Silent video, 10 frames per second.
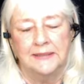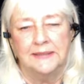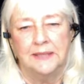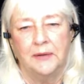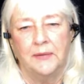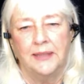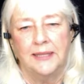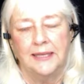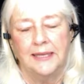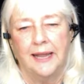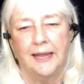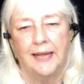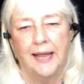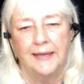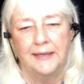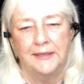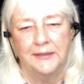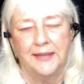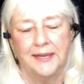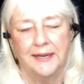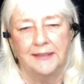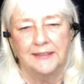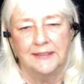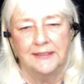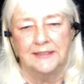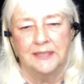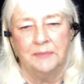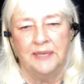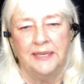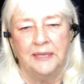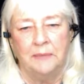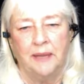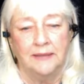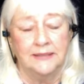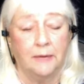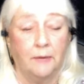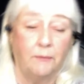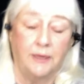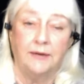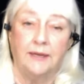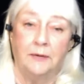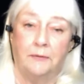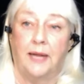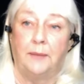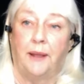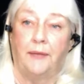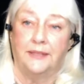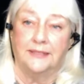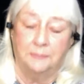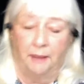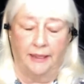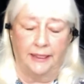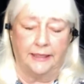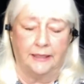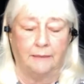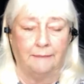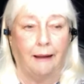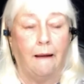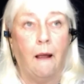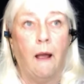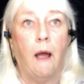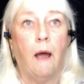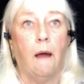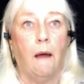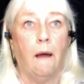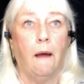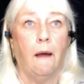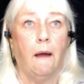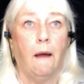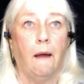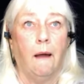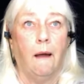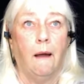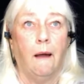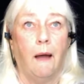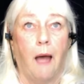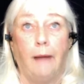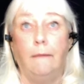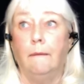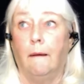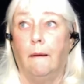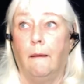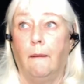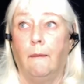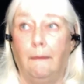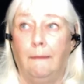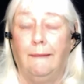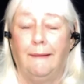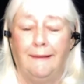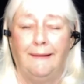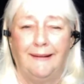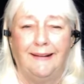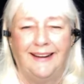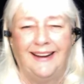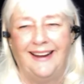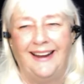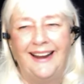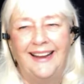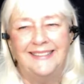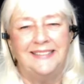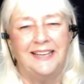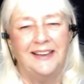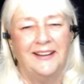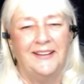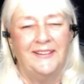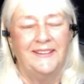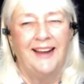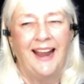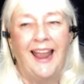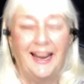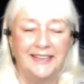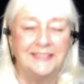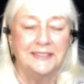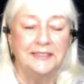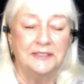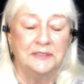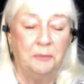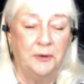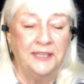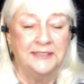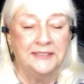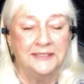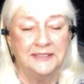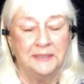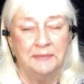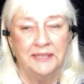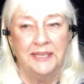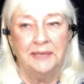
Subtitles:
so the editor there, she'll send me an email and say, well, what are you going to write about this month? And I go, I don't know. Right. So, actually, this morning she sent me an